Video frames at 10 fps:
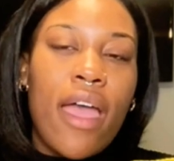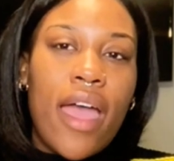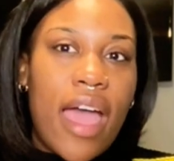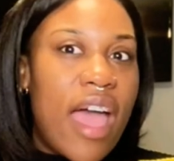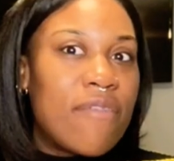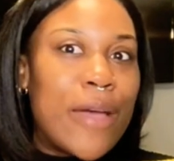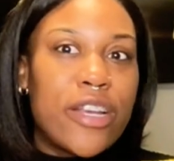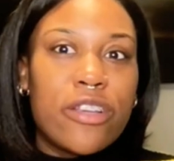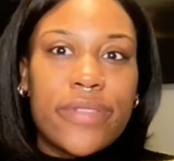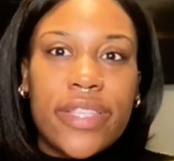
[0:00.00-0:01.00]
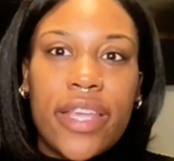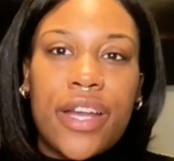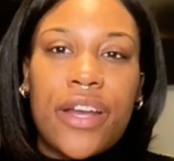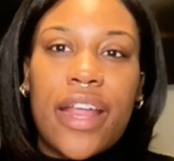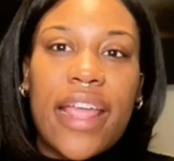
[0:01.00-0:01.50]
I have my notes
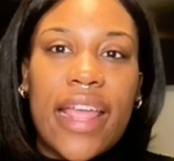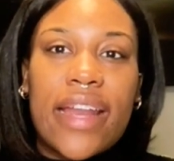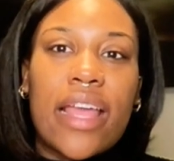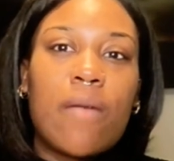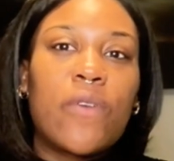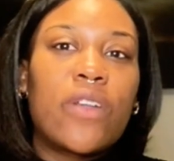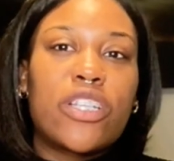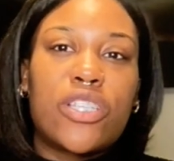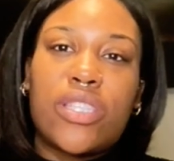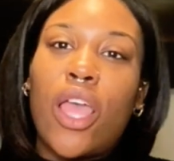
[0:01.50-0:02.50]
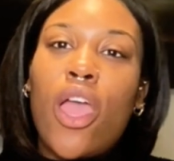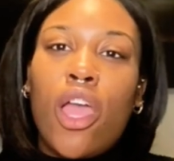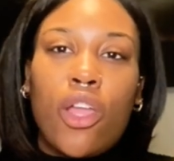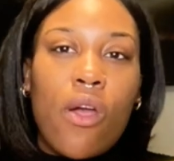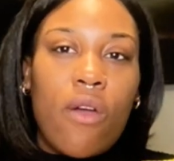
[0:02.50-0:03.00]
here, and I'm going to just
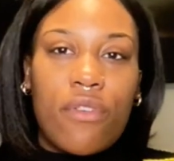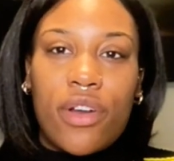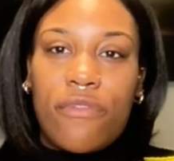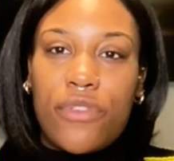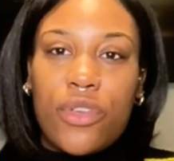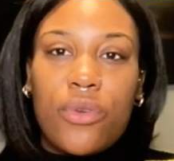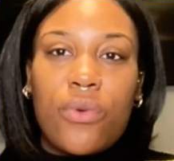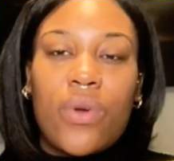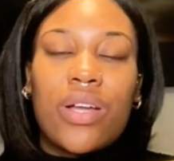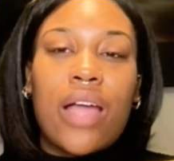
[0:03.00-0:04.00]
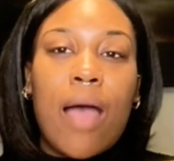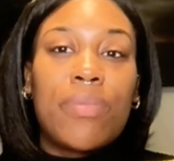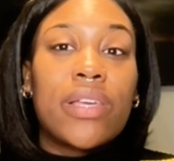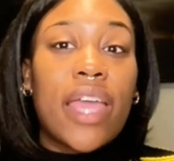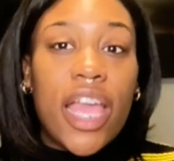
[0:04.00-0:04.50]
go over a few
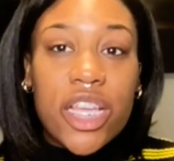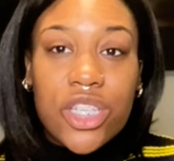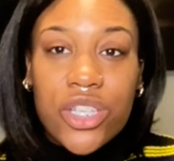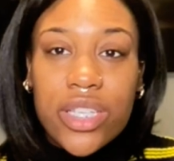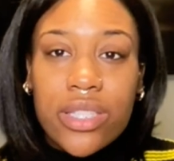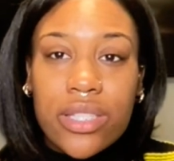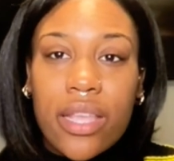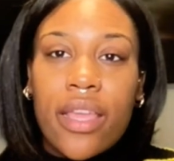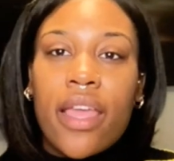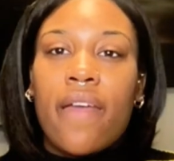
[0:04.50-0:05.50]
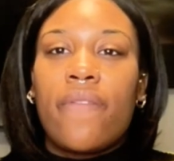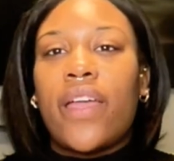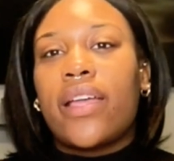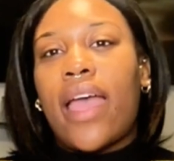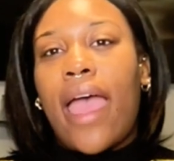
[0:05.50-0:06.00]
complications
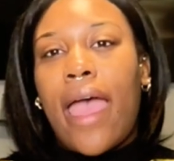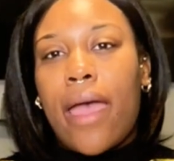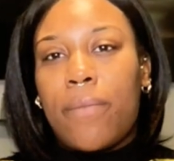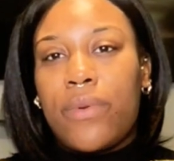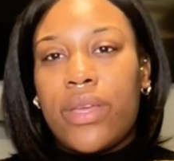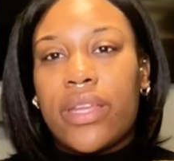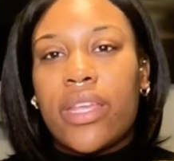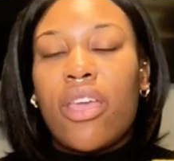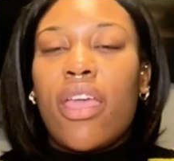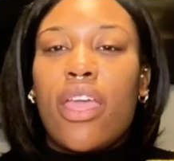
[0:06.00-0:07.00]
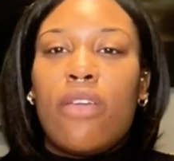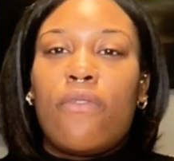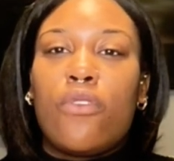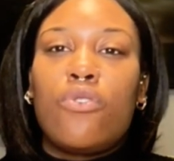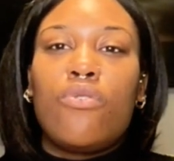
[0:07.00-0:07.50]
that could happen if
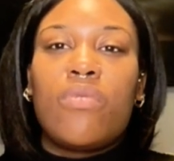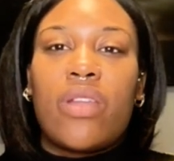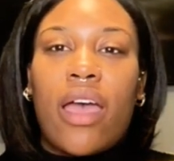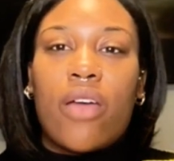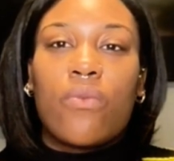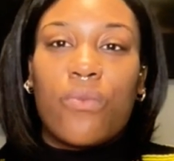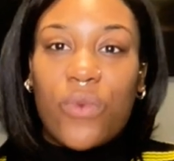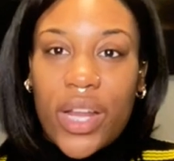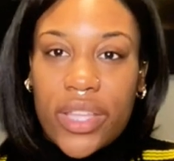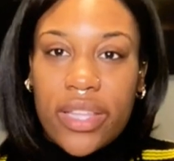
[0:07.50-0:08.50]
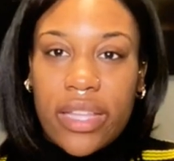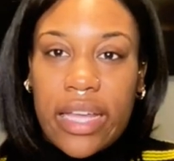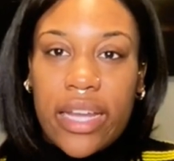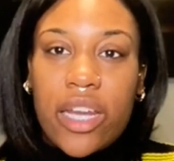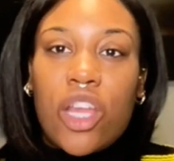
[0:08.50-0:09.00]
you do not
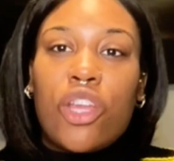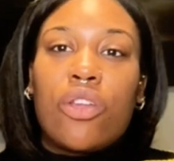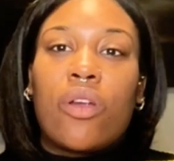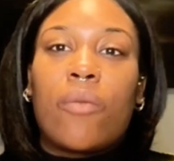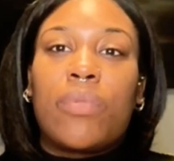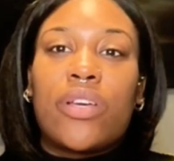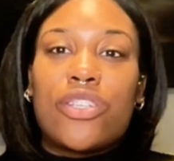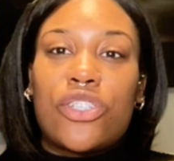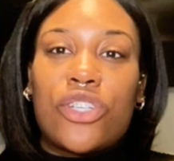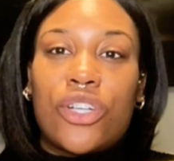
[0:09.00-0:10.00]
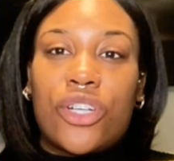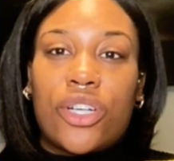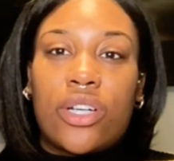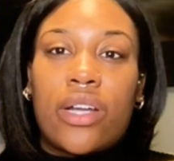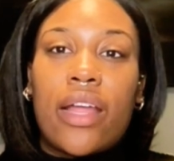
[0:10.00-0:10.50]
regulate your blood
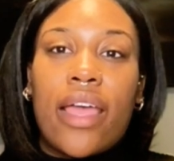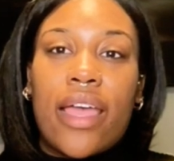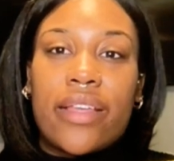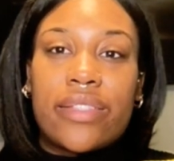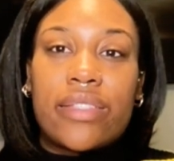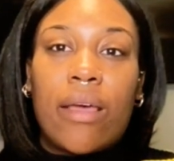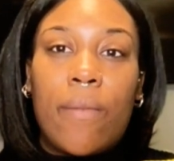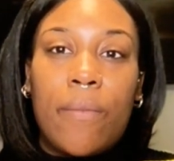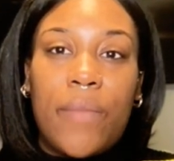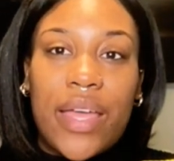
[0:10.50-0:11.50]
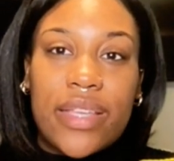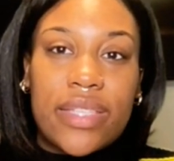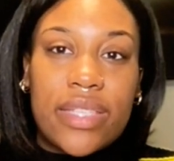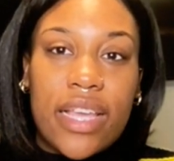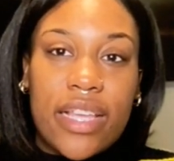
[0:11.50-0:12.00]
sugar as
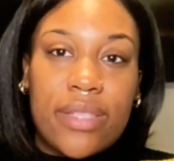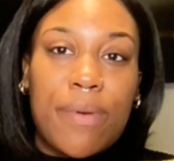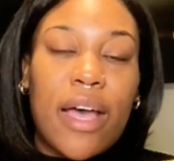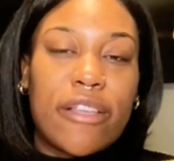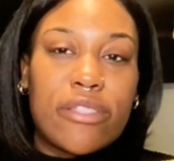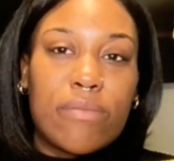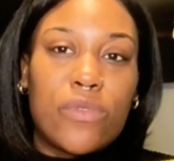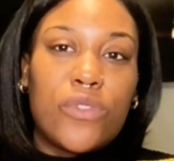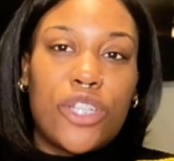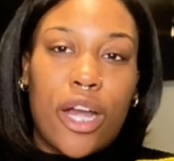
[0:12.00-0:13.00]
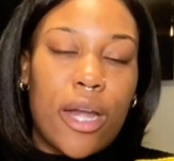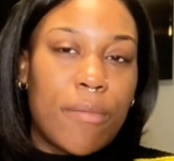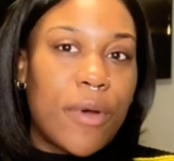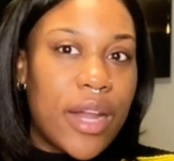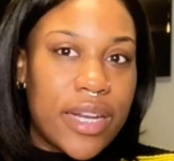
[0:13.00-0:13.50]
best as possible during
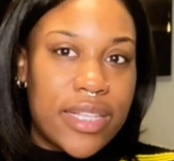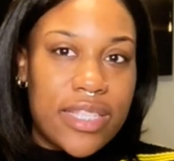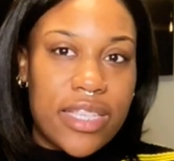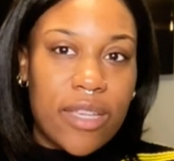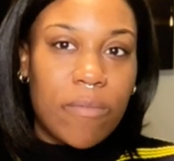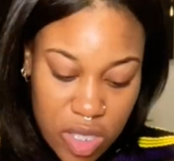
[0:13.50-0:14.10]
pregnancy.